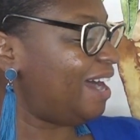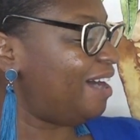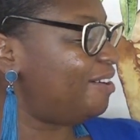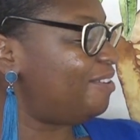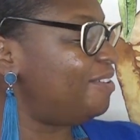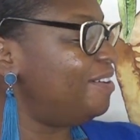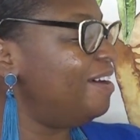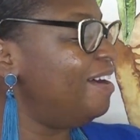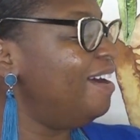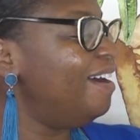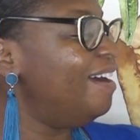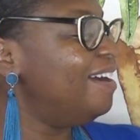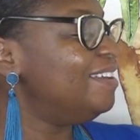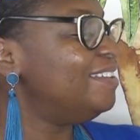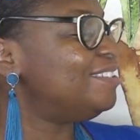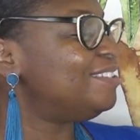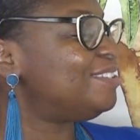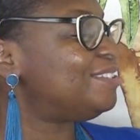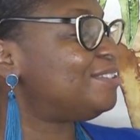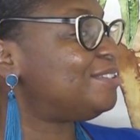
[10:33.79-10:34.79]
How
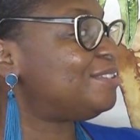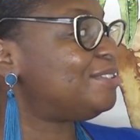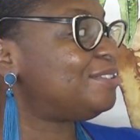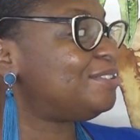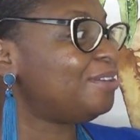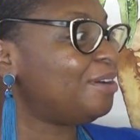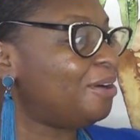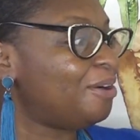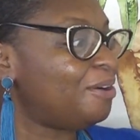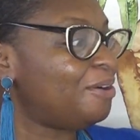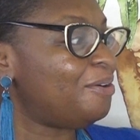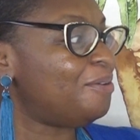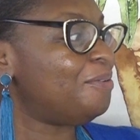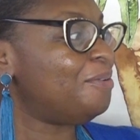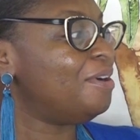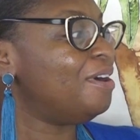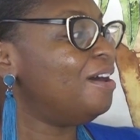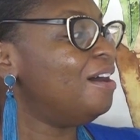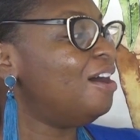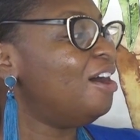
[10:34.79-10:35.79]

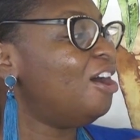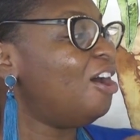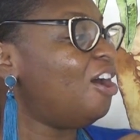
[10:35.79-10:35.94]
so